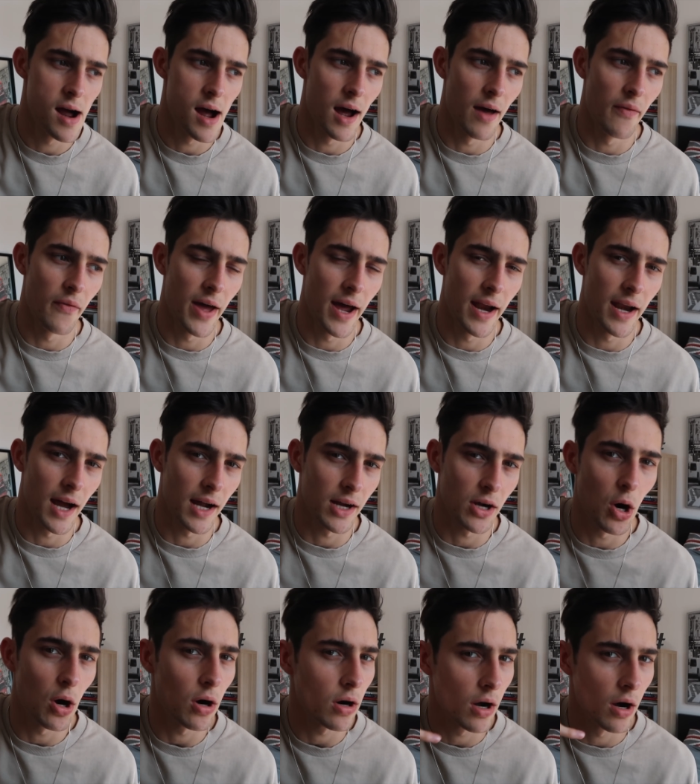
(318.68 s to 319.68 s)
and then I
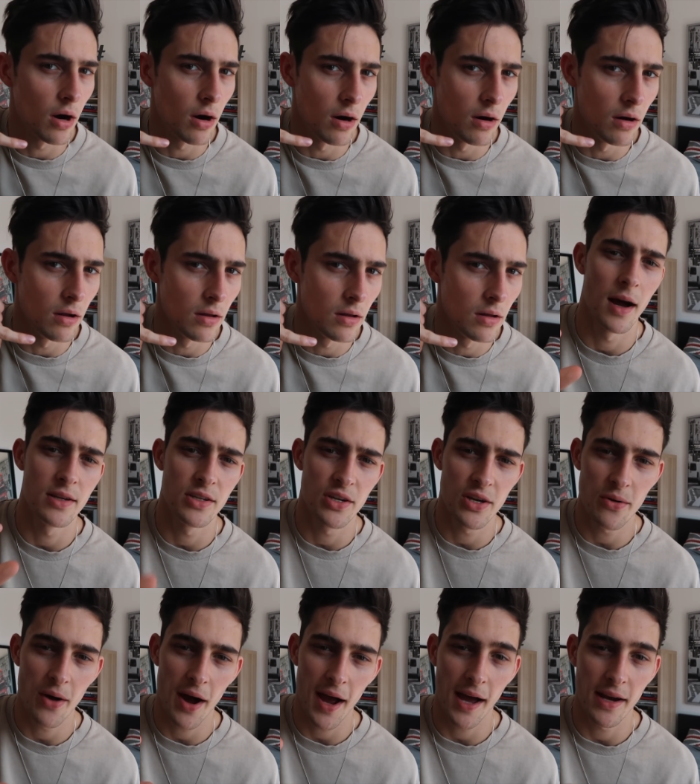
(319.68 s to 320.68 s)
got a call. I
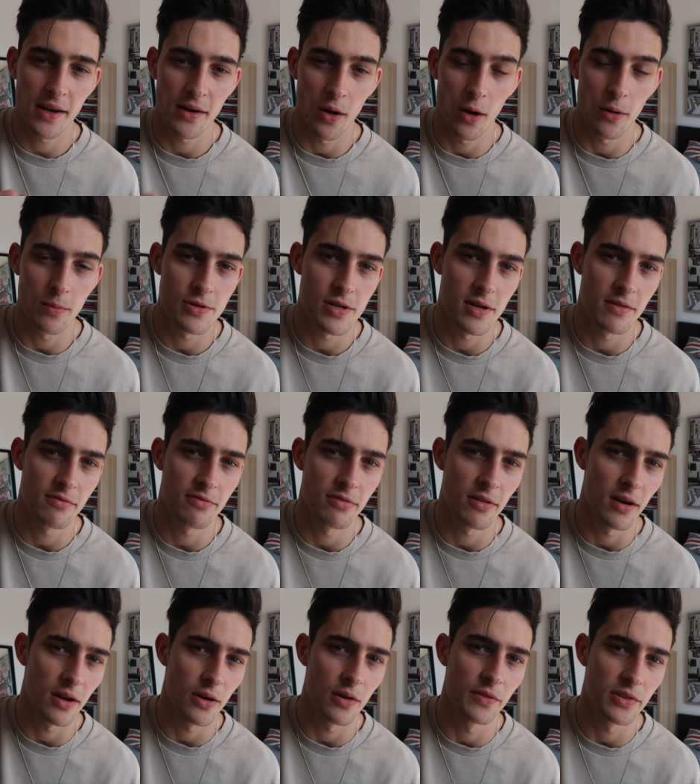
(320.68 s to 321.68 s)
knew I had an option for
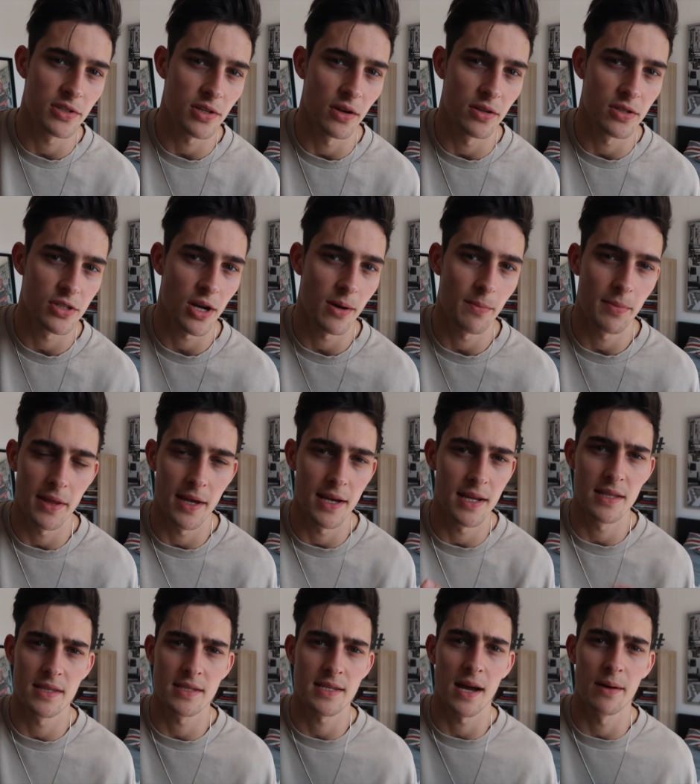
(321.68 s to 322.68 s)
a Louis Vuitton job, but they
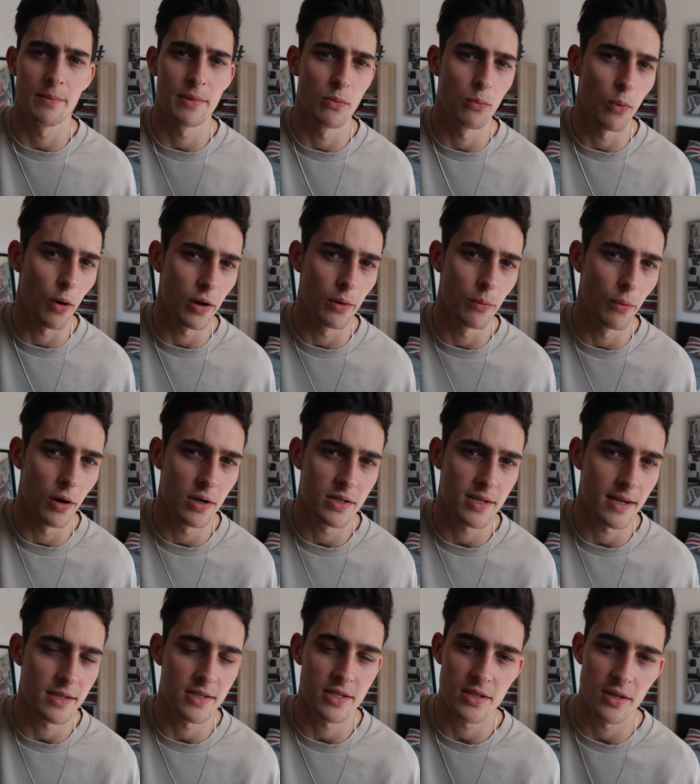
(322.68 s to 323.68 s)
didn't tell me what it was.
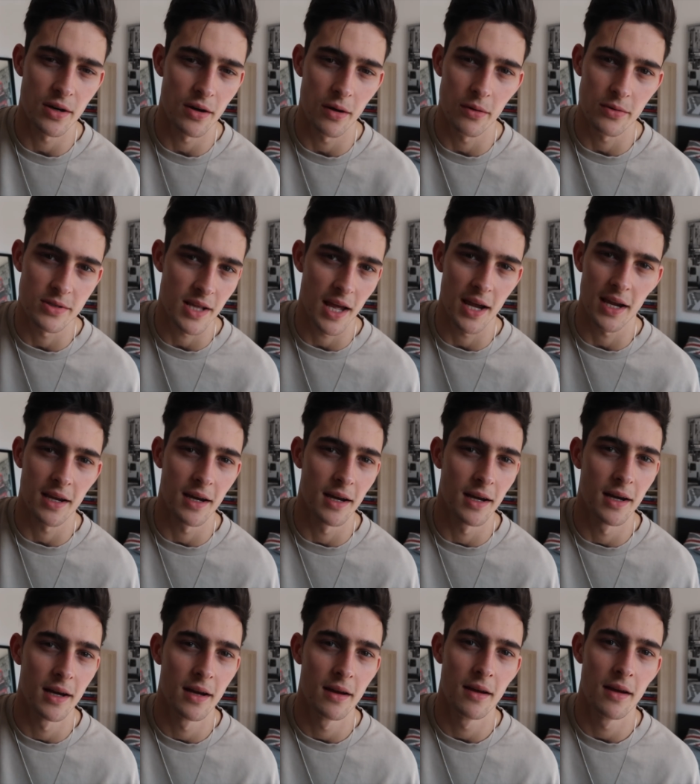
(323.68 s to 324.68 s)
I just thought it was like
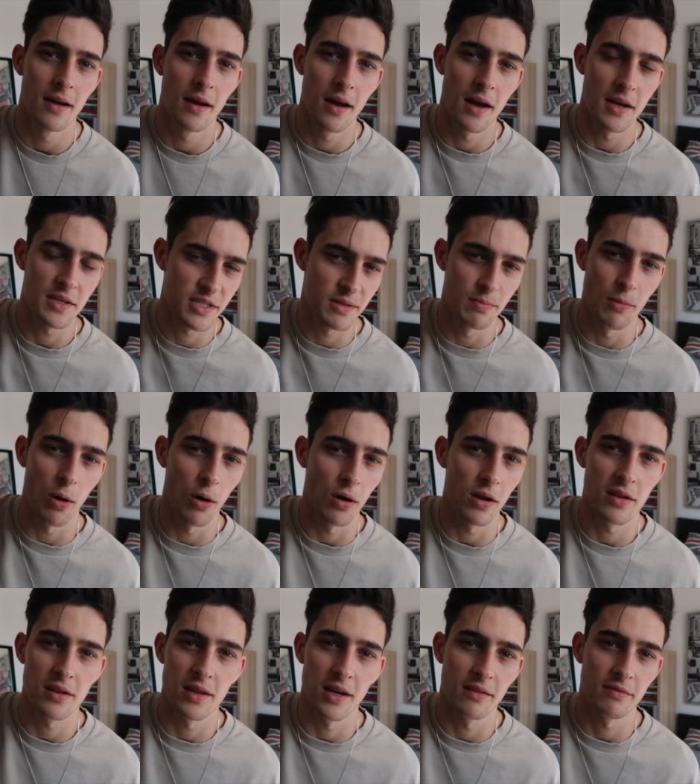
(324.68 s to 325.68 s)
a a
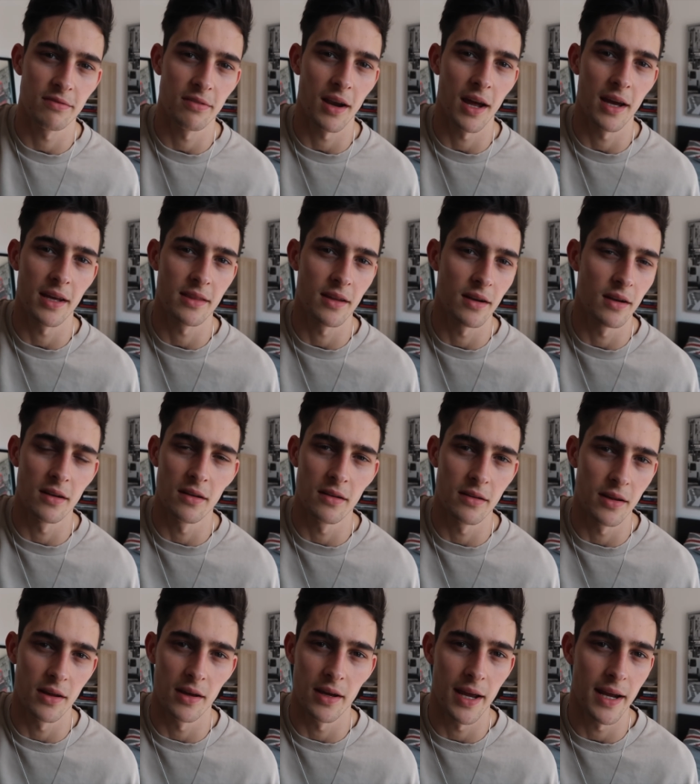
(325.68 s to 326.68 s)
smaller thing for like the,
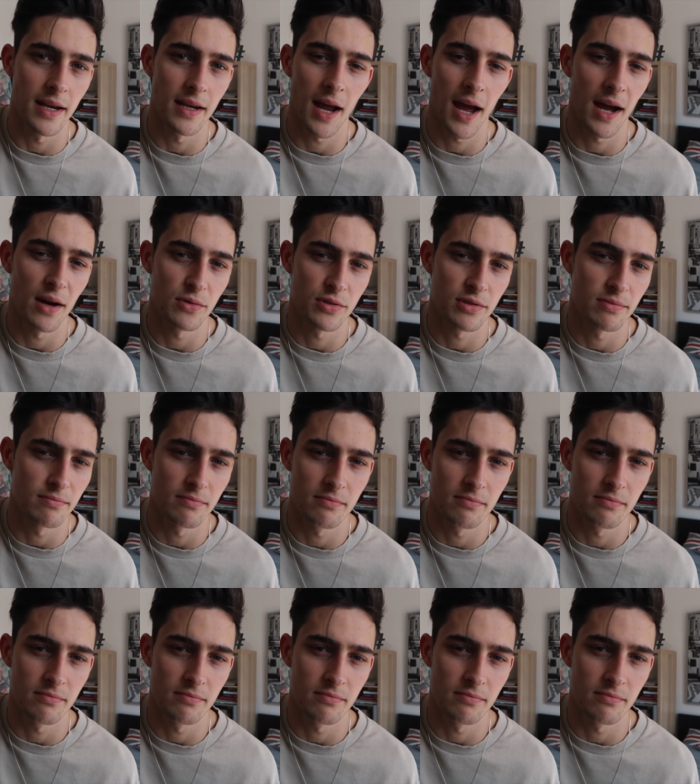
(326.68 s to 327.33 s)
the in-house